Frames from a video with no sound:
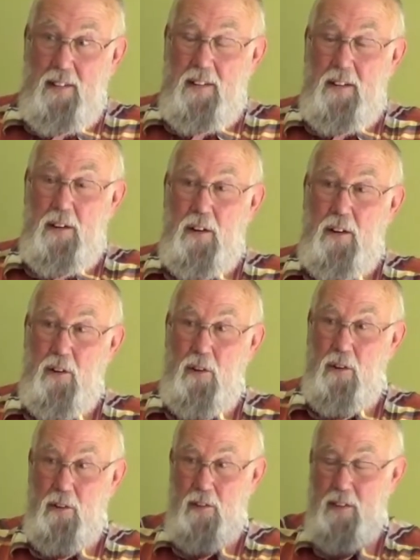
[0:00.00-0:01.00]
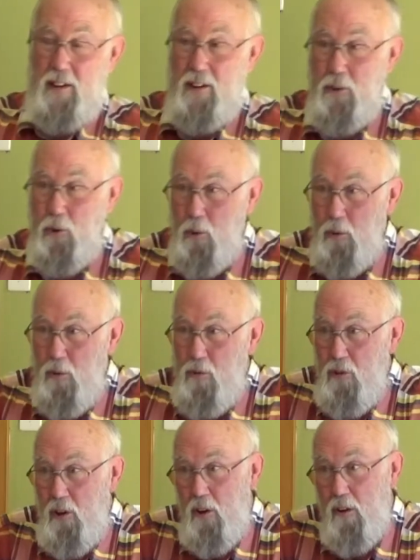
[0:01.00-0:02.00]
The old
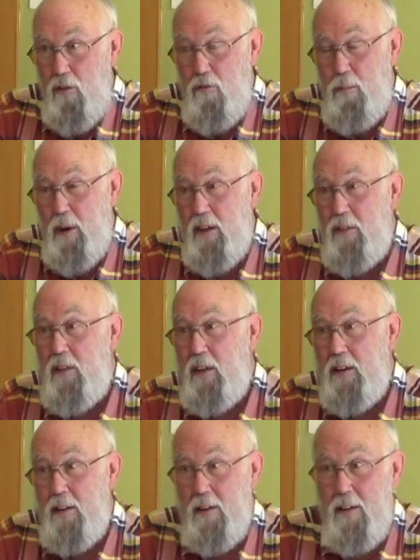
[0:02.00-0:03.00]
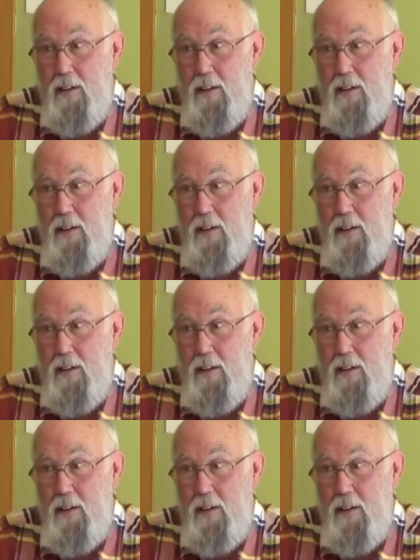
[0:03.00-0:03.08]
saw has been that